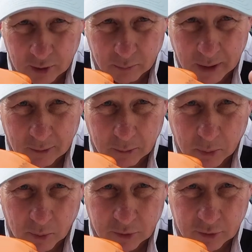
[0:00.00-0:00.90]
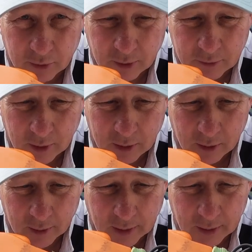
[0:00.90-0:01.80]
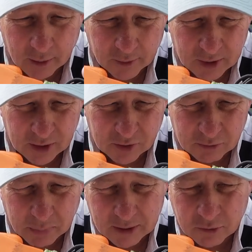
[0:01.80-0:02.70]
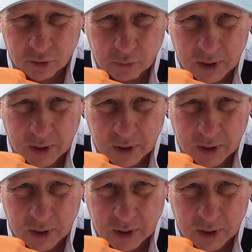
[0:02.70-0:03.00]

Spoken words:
your power points or something like that. I think this is about 2